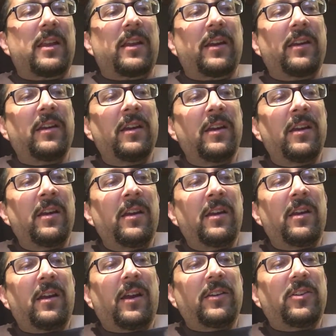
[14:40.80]
I
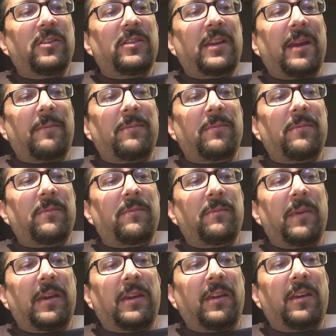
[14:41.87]
just kept
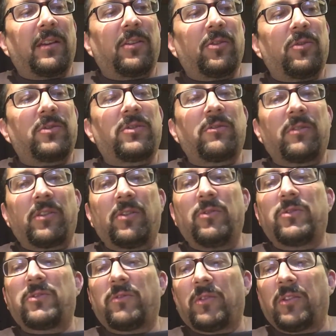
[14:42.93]
making it looser and
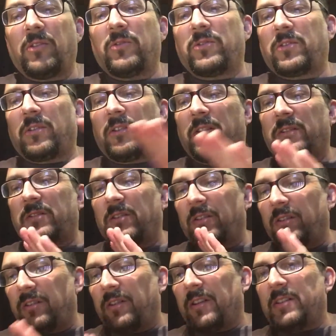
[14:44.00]
looser and looser
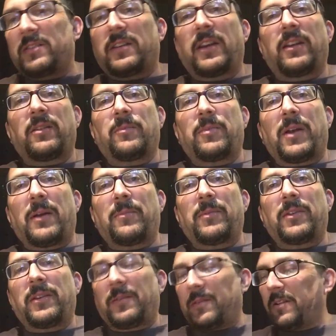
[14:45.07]
until it cycled
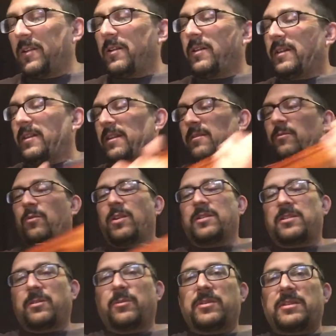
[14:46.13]
properly, and then
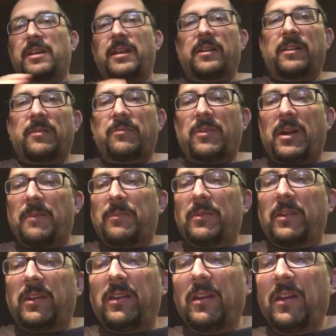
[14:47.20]
once it was cycling
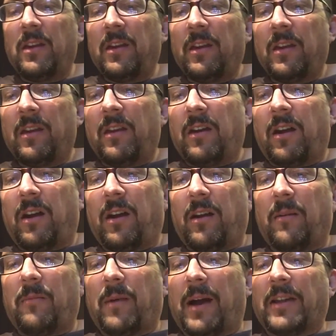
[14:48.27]
properly,
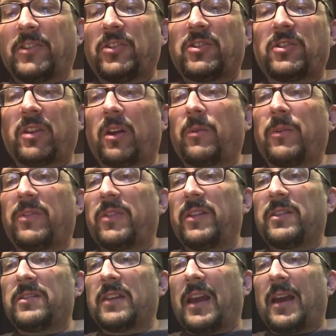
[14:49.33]
I just stuck with
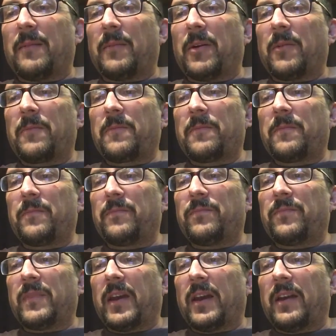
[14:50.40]
this ammo,
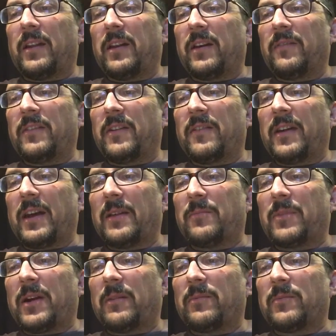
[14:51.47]
and I've never had a
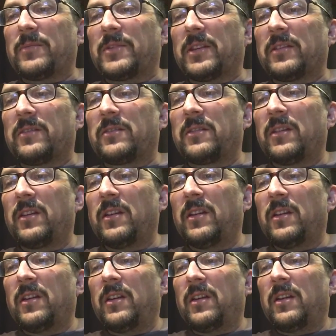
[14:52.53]
problem since.
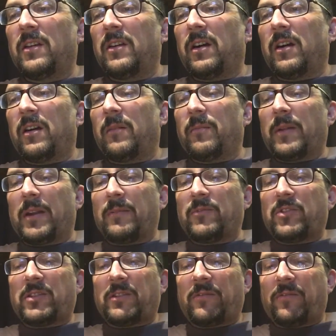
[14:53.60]
But I'm
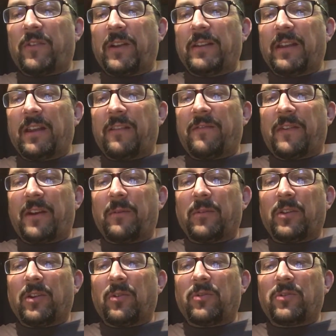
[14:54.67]
just afraid that if I
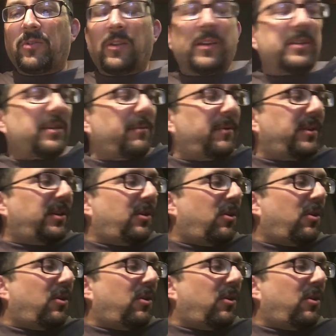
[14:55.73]
would go to like some of the